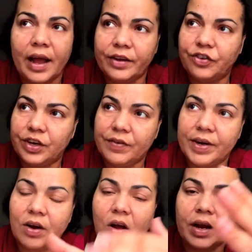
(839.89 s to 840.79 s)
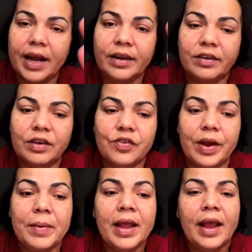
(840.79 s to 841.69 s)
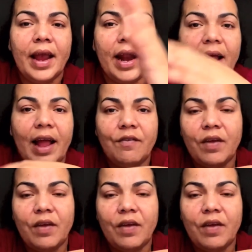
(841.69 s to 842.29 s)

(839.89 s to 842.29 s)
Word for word: I share it on Instagram. And I have